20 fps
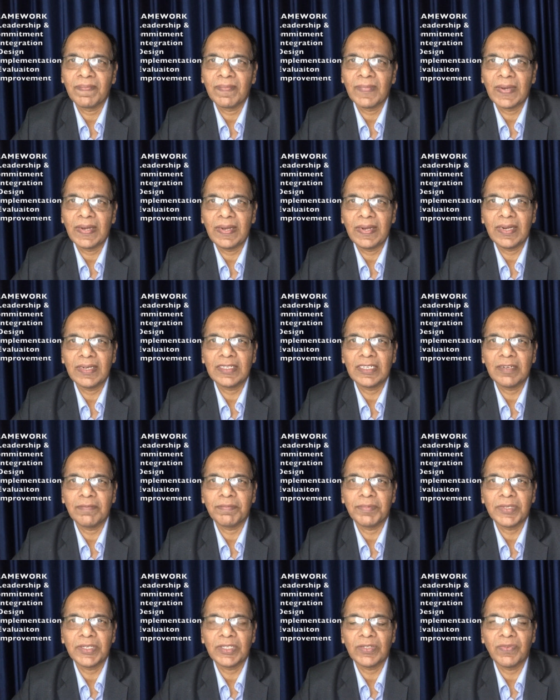
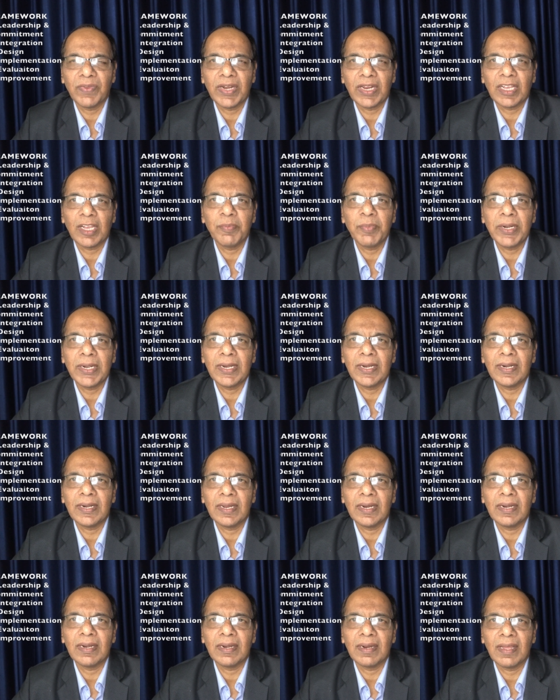leadership is very committed
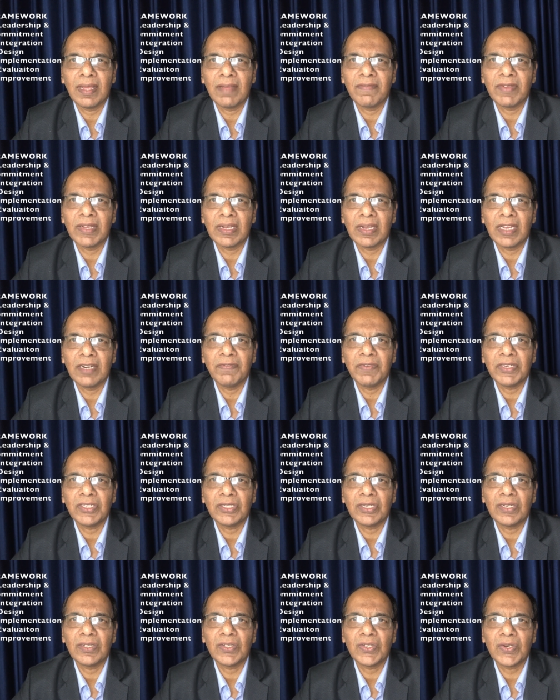and having
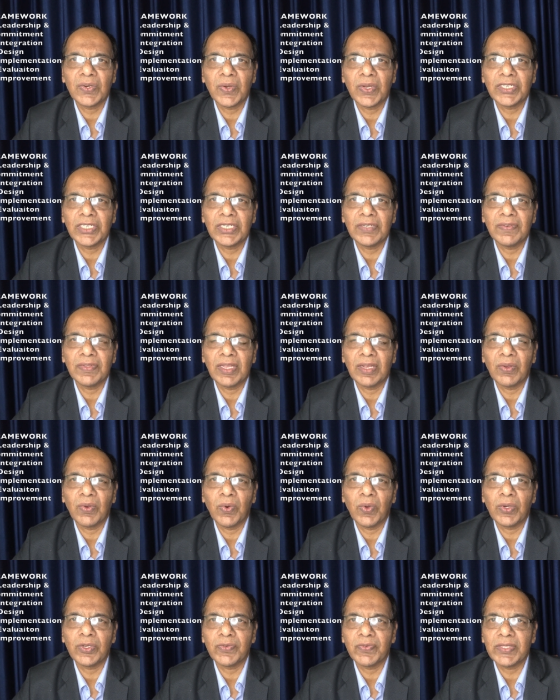convictions to achieve their
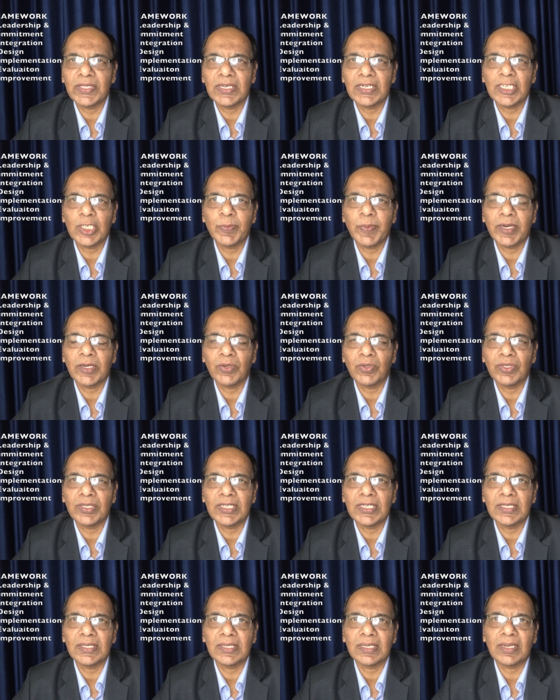goals with respect to
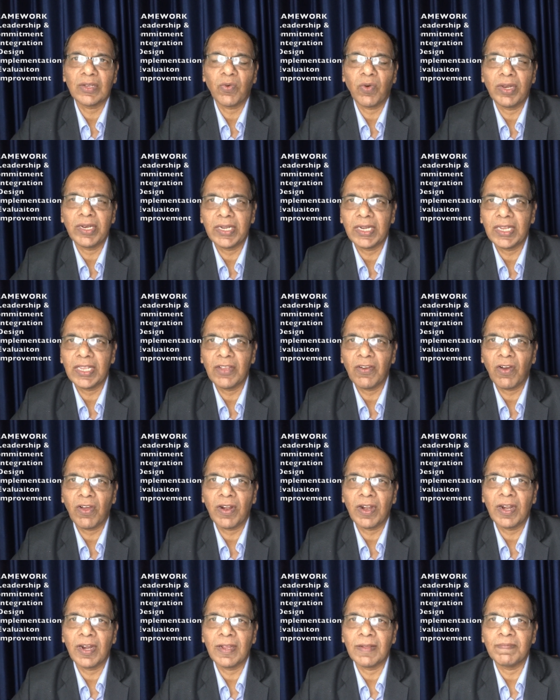this quality
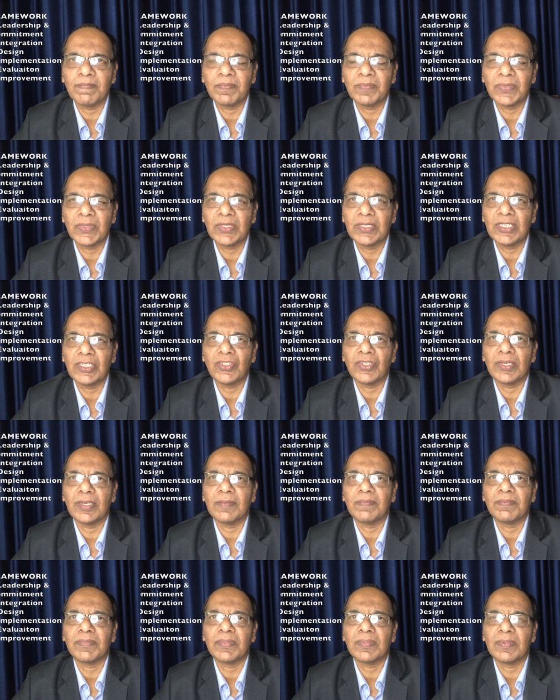or these
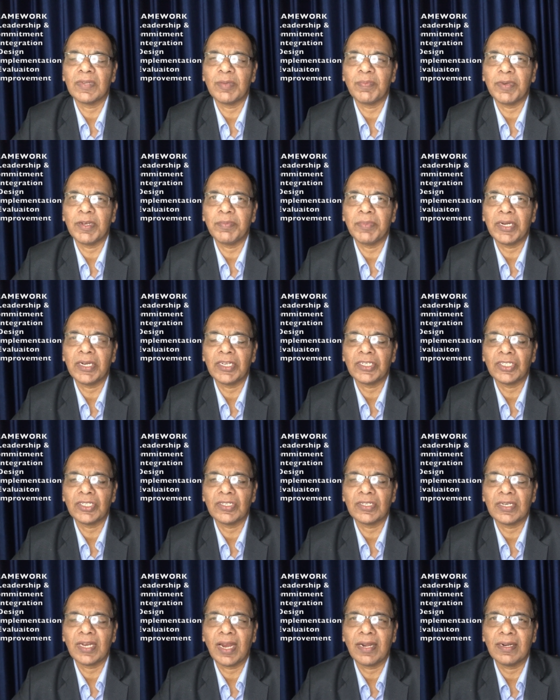implementation
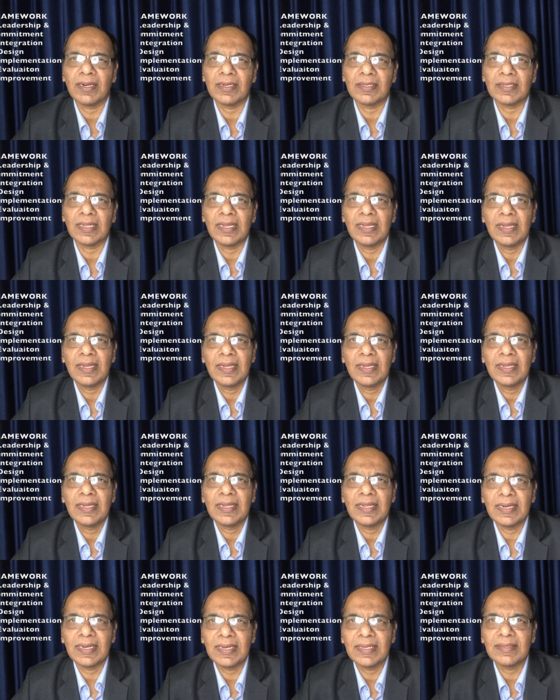standards,
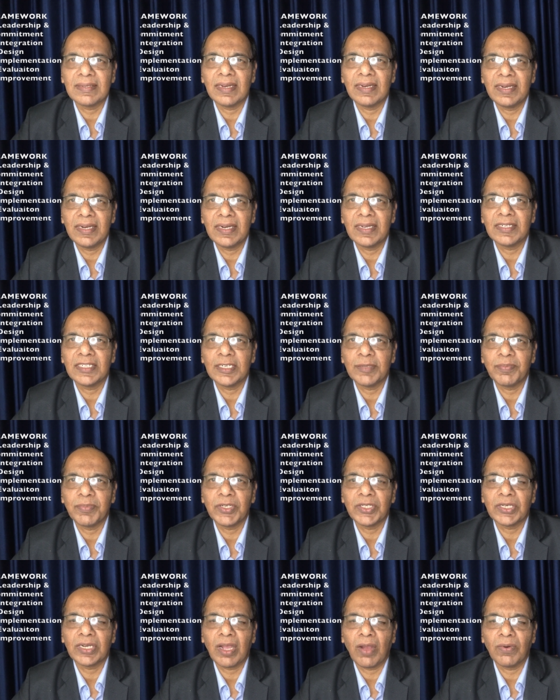it is the leadership
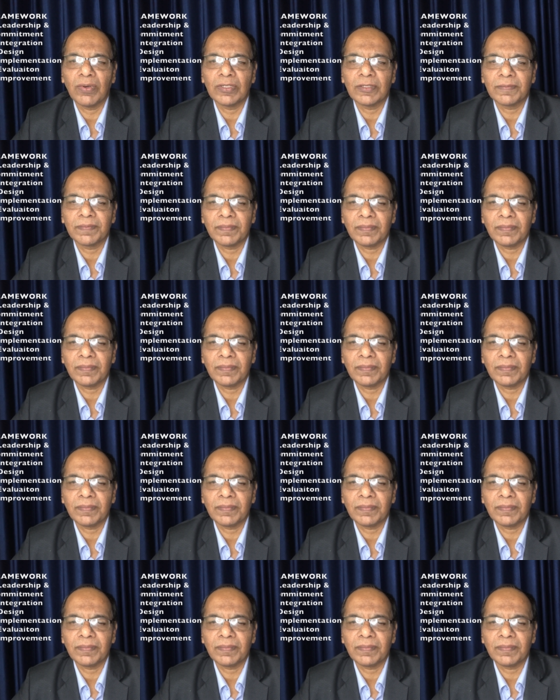which counts.